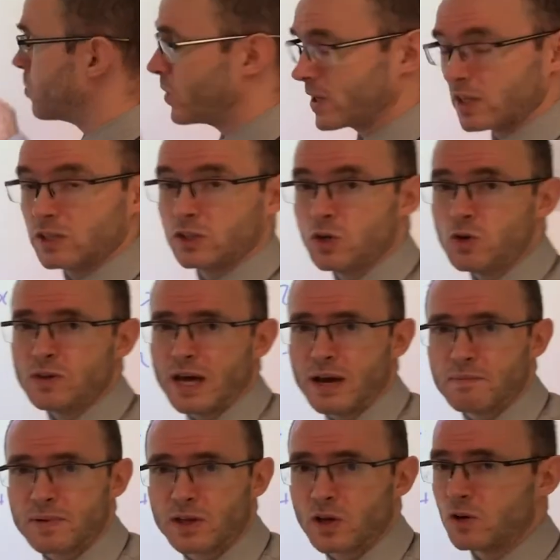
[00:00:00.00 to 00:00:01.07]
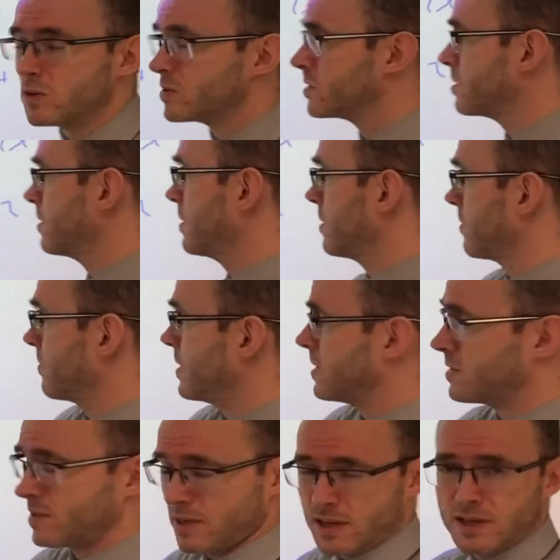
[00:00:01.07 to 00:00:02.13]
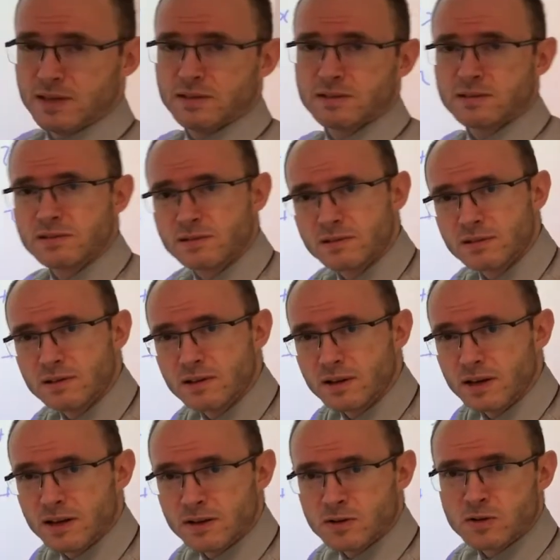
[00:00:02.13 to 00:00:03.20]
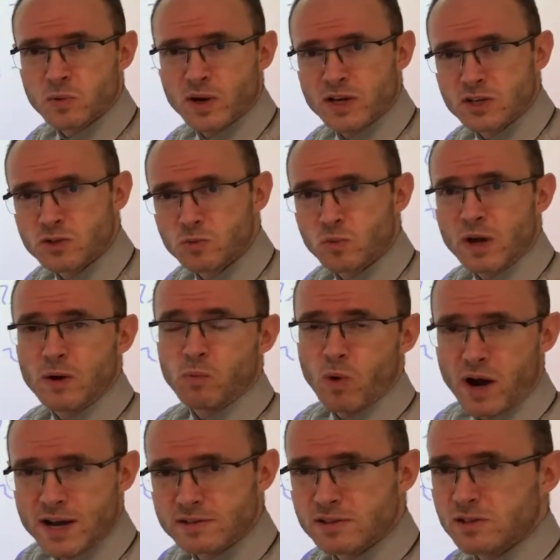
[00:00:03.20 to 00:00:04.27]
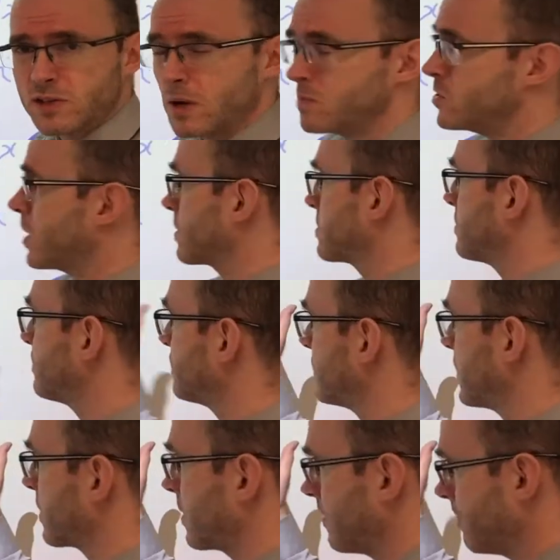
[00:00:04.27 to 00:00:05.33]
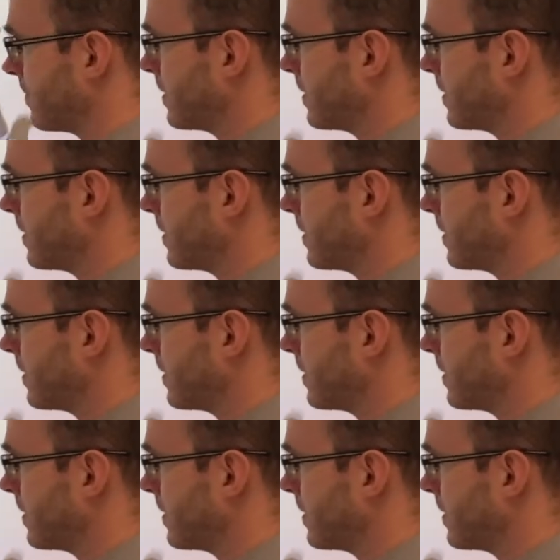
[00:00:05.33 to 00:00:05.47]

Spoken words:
we can do that because this is an equation where y is the subject. Okay?